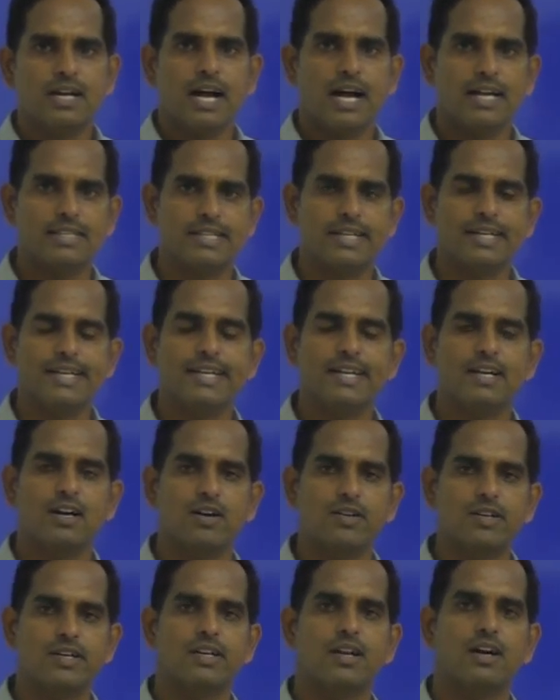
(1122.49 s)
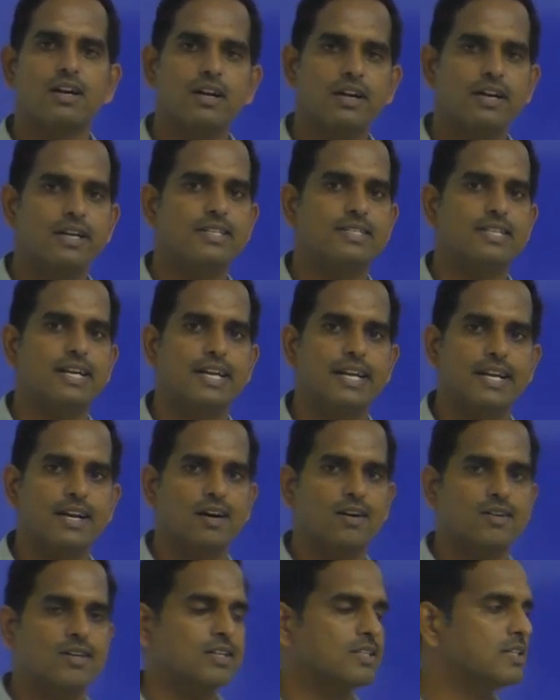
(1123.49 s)
ascending order or descending
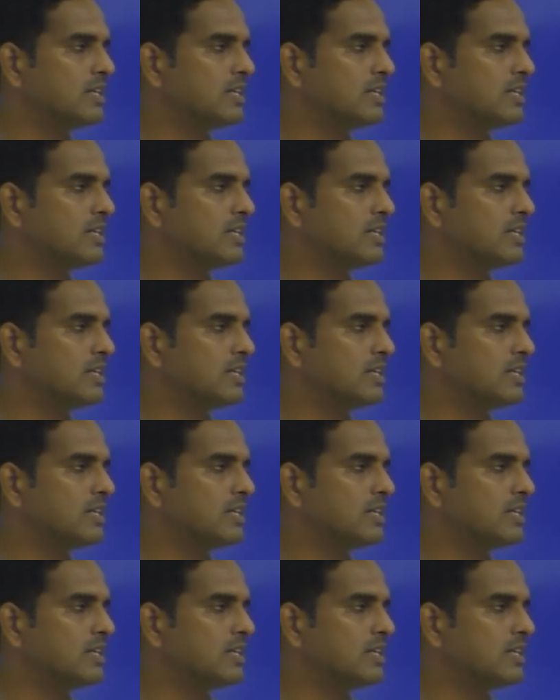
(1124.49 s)
order.